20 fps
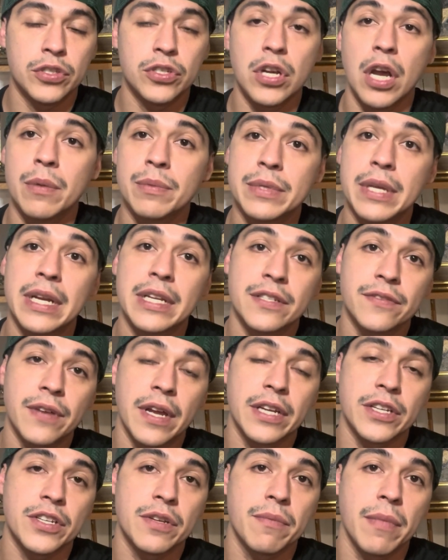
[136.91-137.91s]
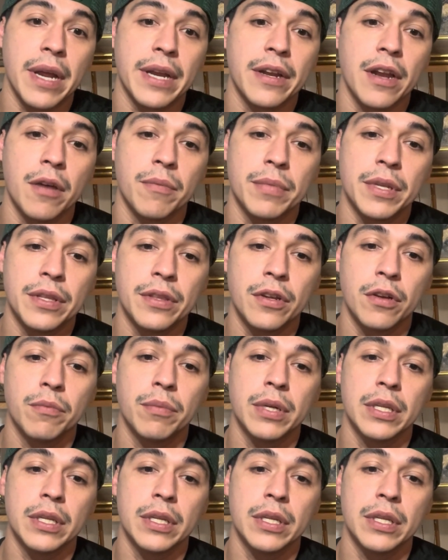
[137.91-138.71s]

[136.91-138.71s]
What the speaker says: job satisfaction might not be there.